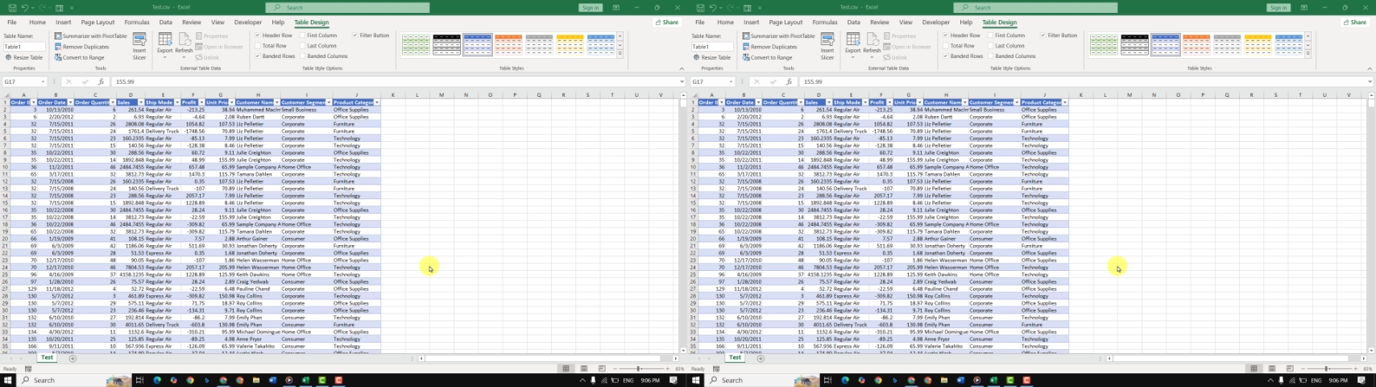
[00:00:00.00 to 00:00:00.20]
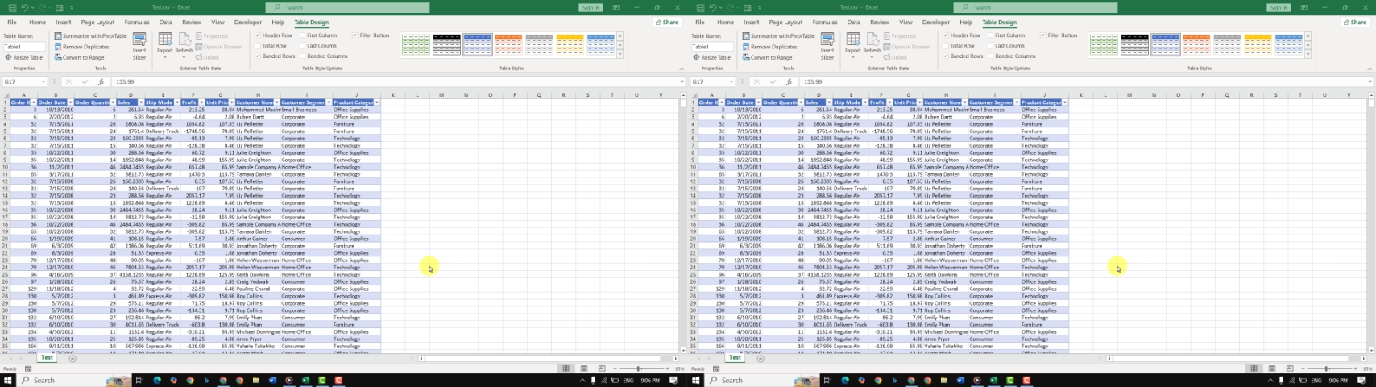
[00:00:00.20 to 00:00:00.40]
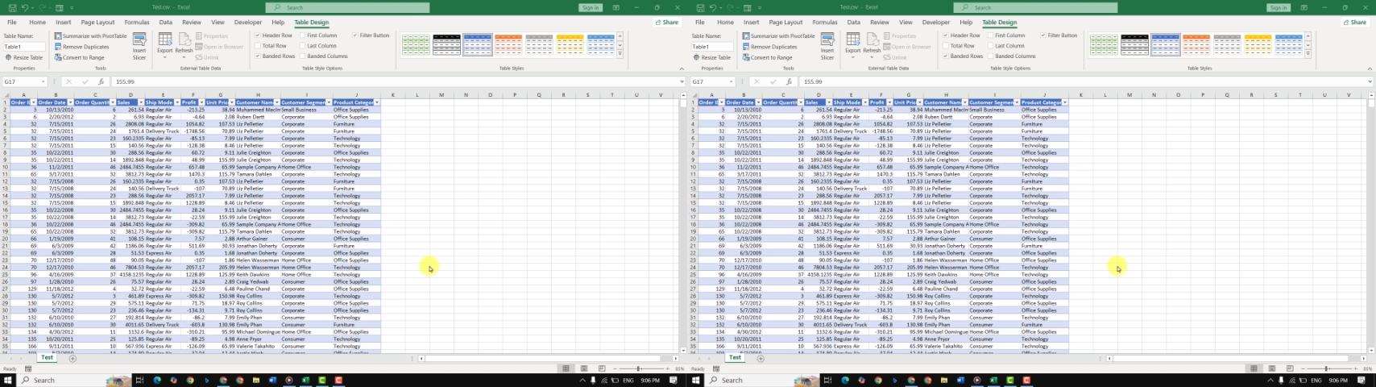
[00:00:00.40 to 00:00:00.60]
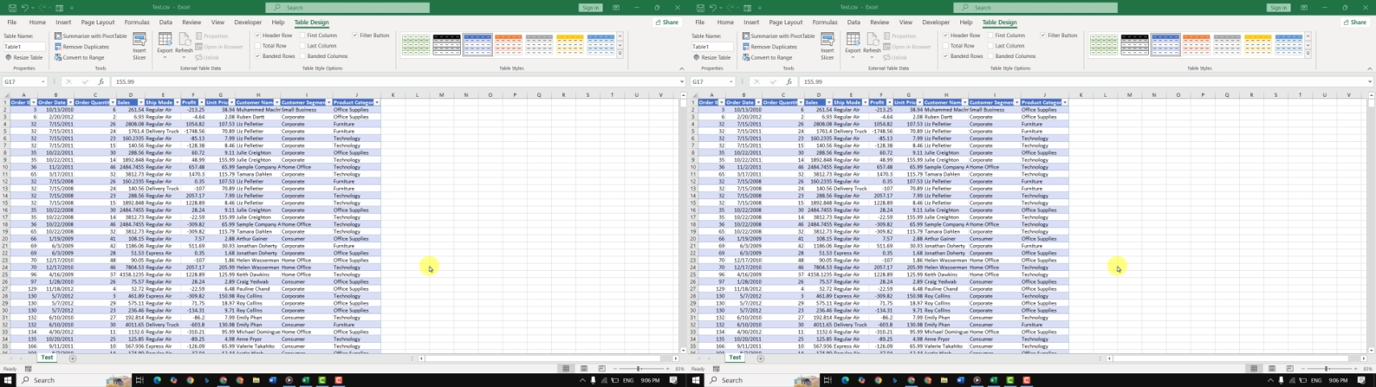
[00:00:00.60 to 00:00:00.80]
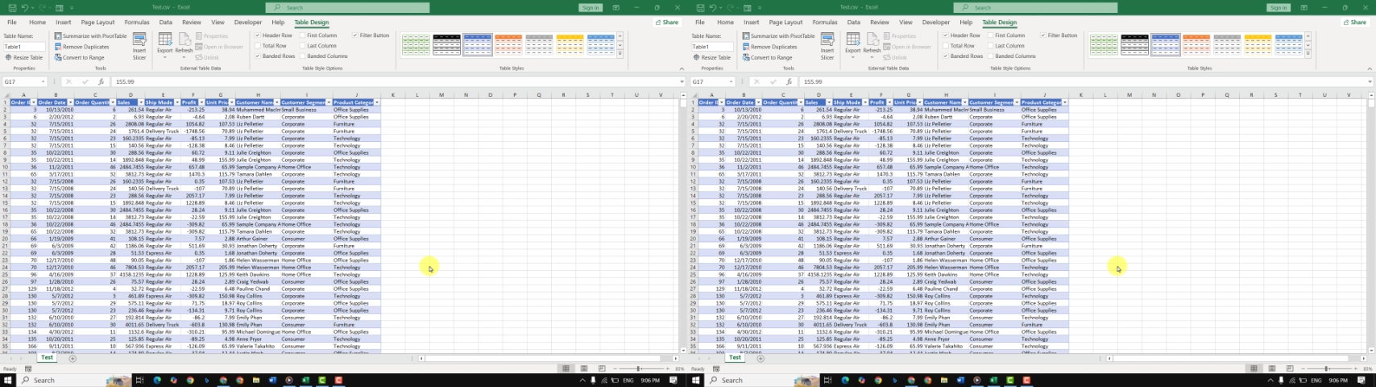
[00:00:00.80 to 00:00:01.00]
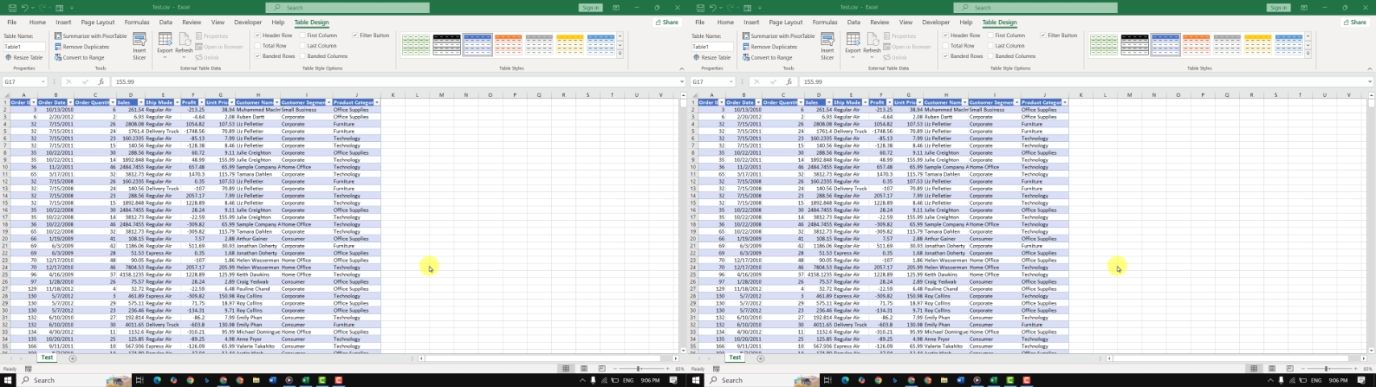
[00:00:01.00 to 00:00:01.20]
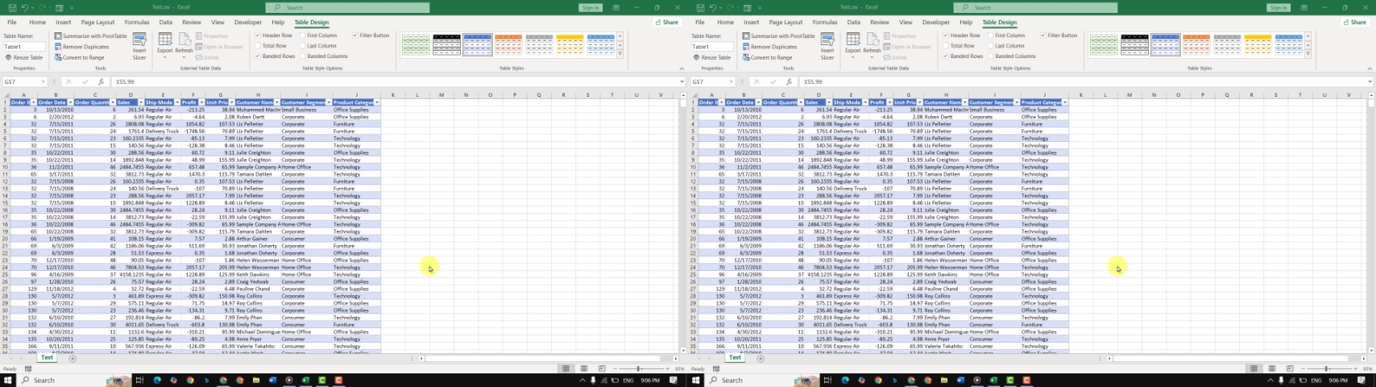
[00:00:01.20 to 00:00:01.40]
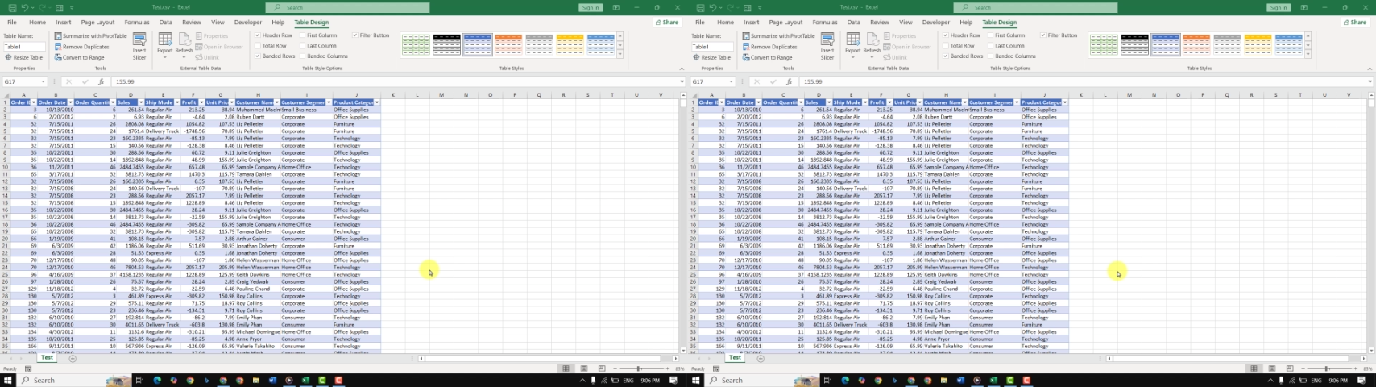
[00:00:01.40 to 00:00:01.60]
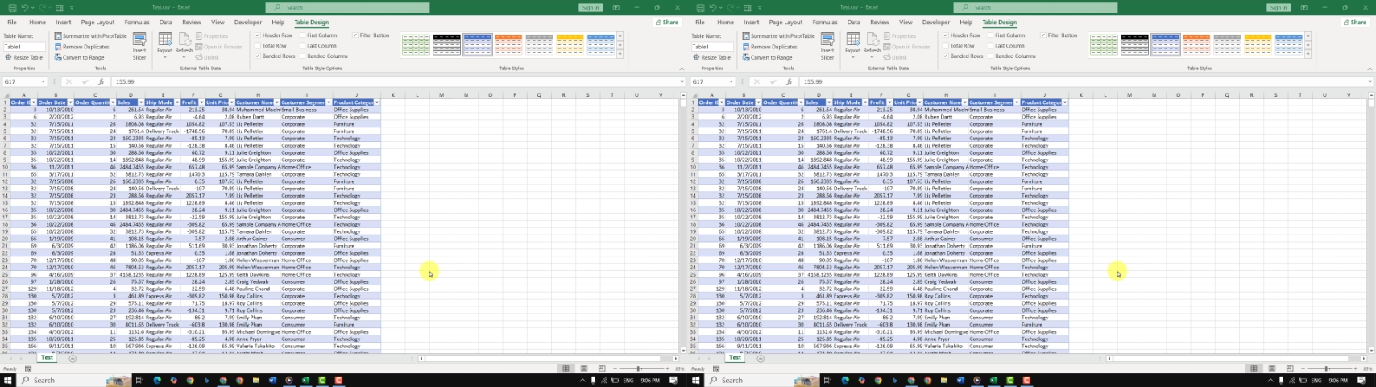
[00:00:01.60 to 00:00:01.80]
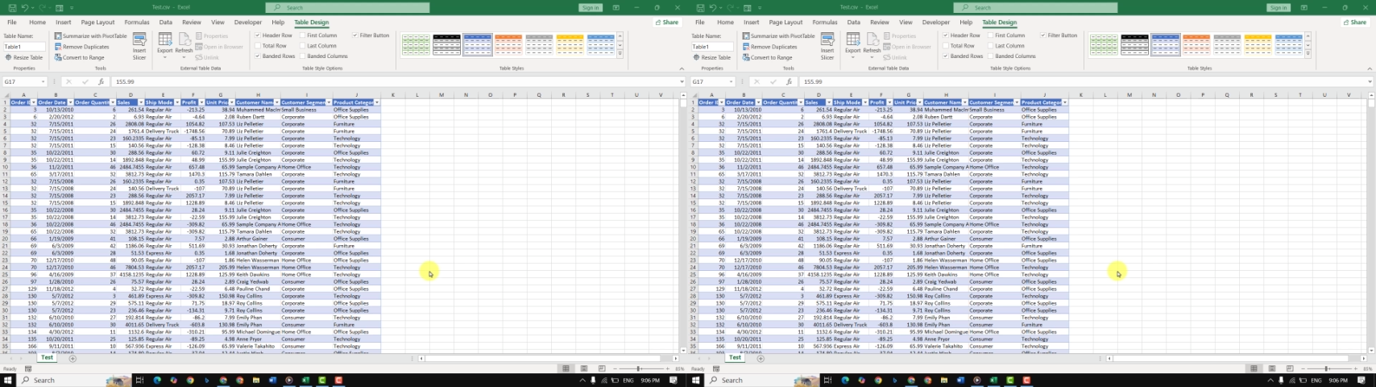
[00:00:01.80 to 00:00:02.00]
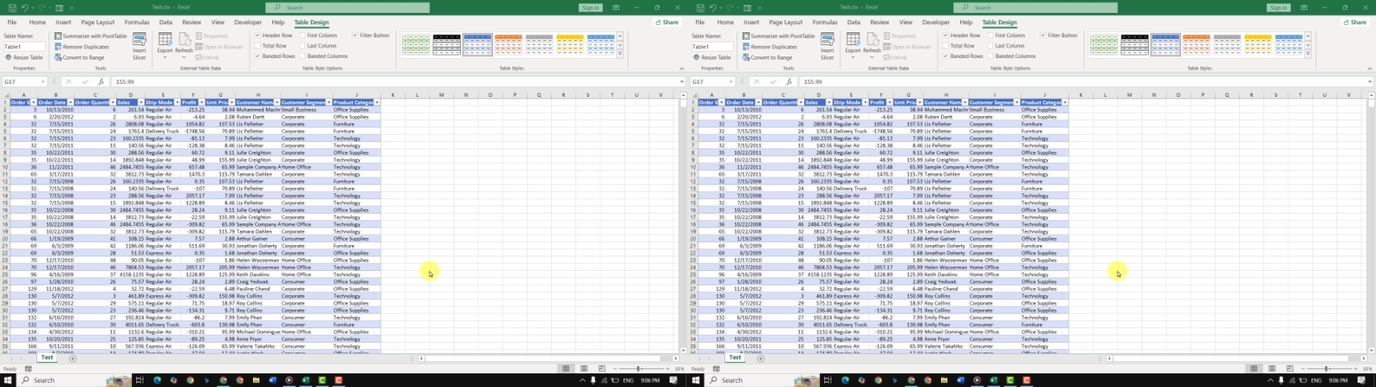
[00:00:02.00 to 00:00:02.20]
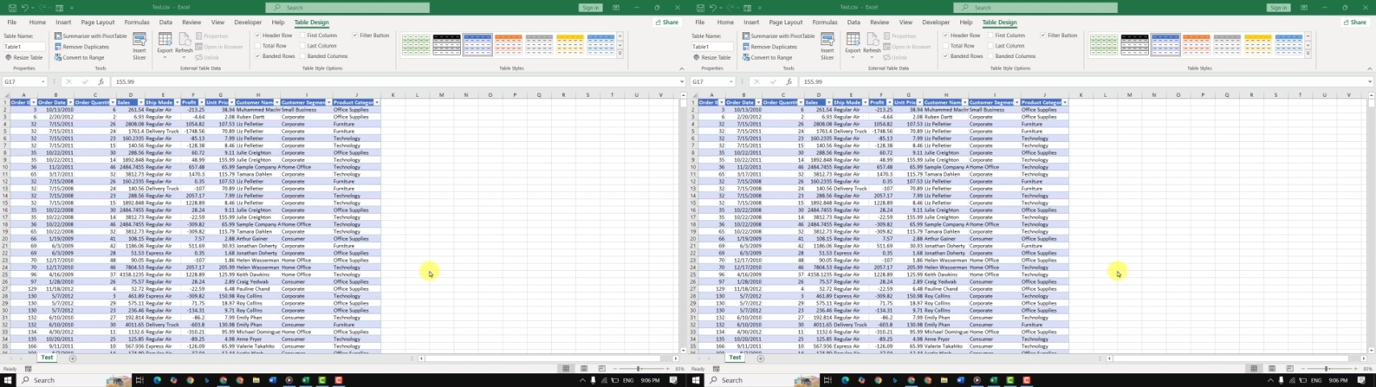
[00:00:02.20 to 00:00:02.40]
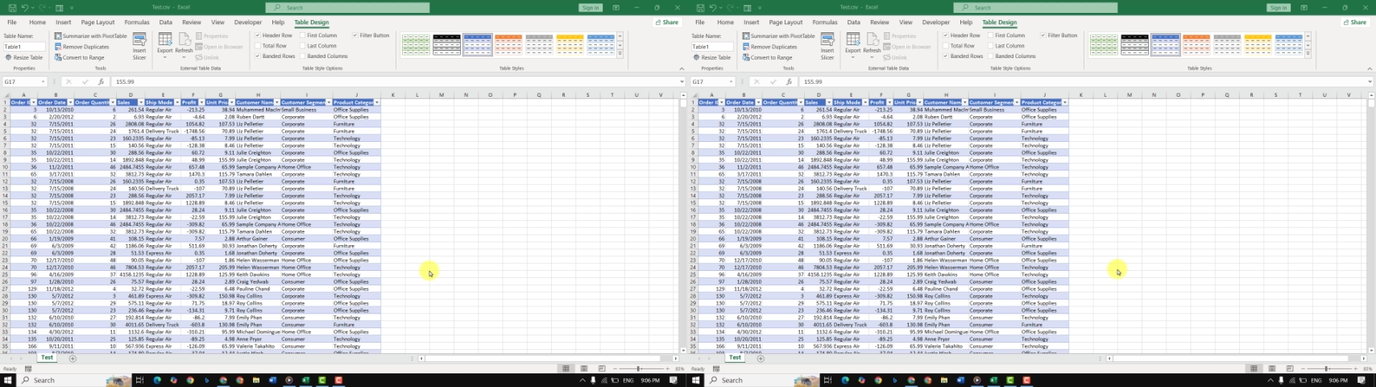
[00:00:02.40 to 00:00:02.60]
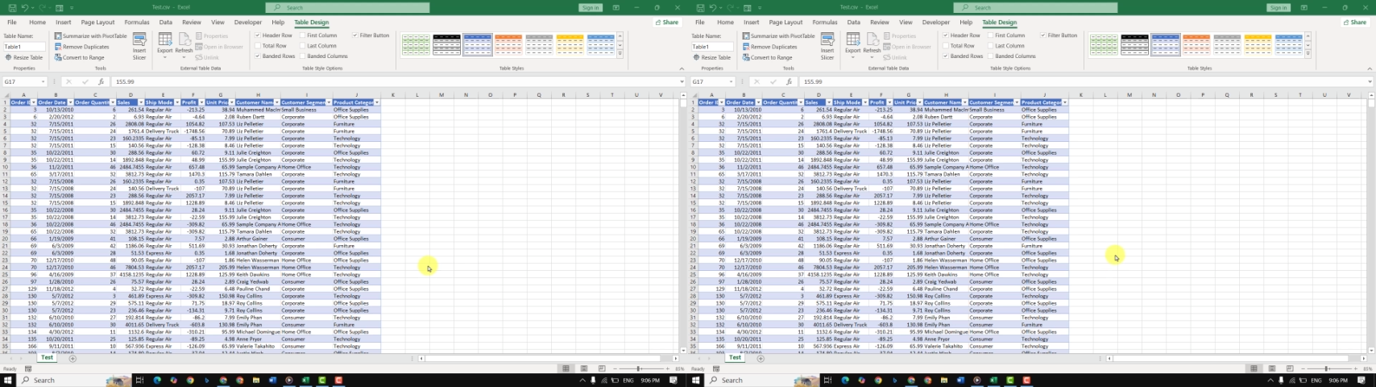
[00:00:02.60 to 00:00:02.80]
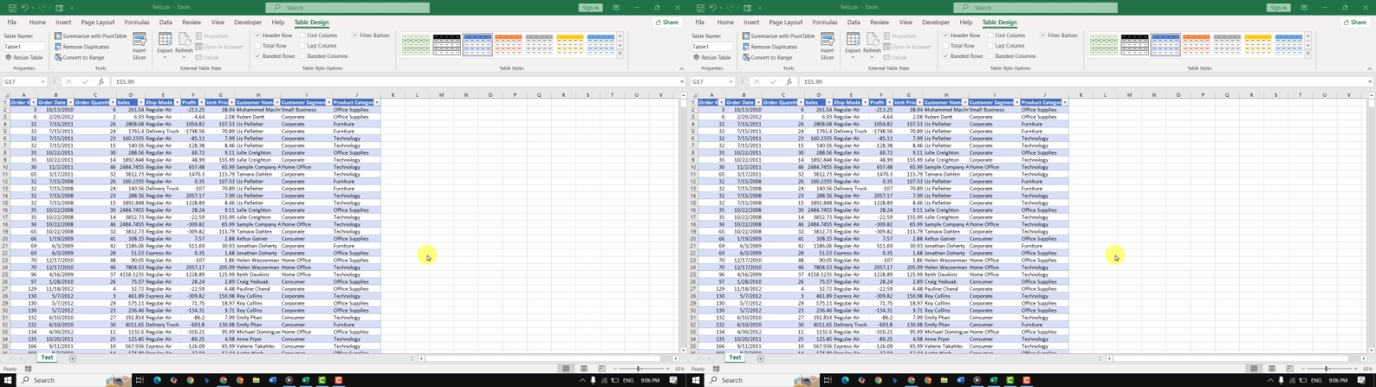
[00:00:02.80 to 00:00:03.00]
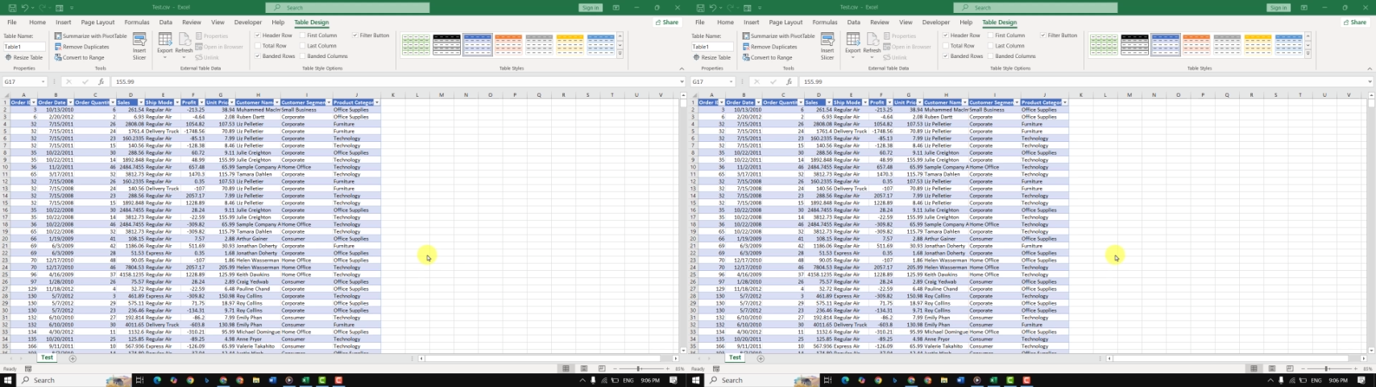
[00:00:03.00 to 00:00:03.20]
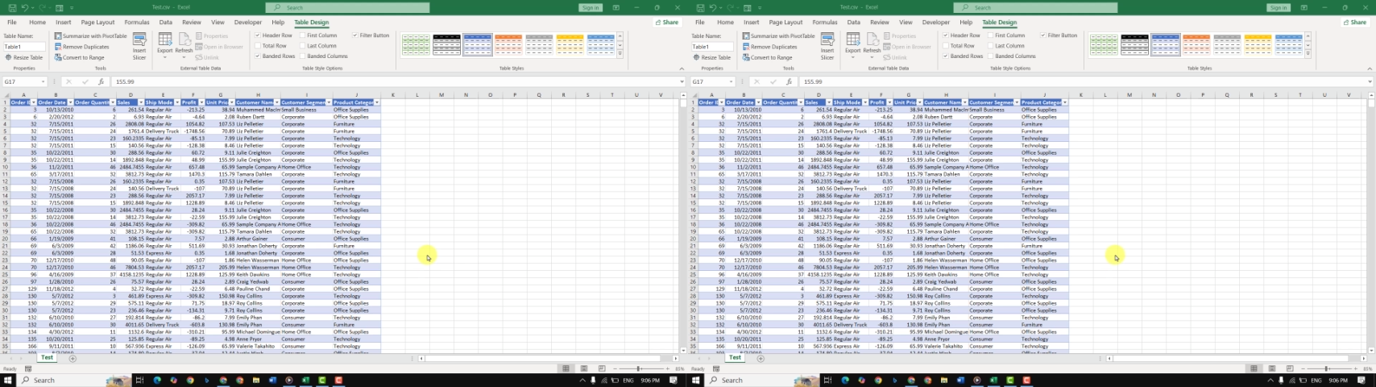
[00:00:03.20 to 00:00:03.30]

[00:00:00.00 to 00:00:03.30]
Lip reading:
[unreadable: no face in view]